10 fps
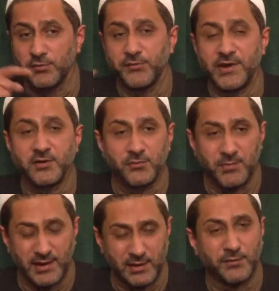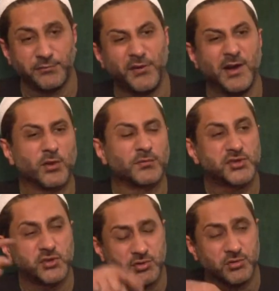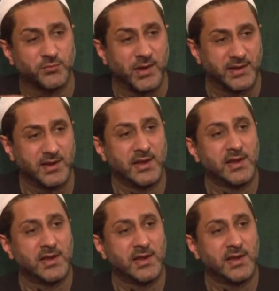of a student of mine,